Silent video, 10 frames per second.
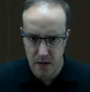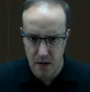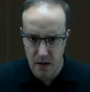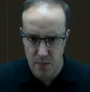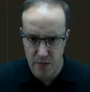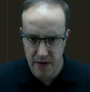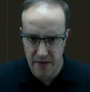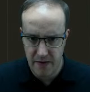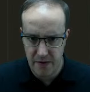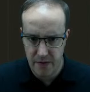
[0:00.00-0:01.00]

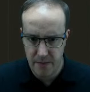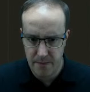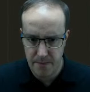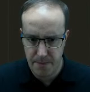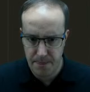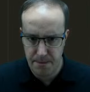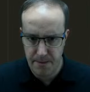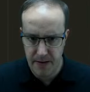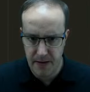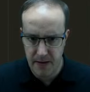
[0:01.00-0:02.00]
Libraries,
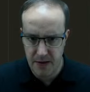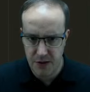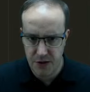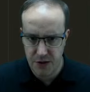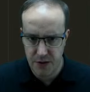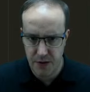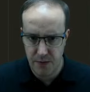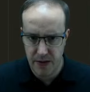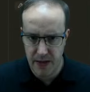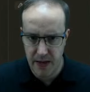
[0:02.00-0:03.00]
English,
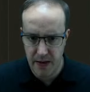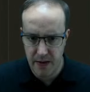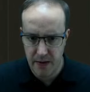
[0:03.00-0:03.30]
UK.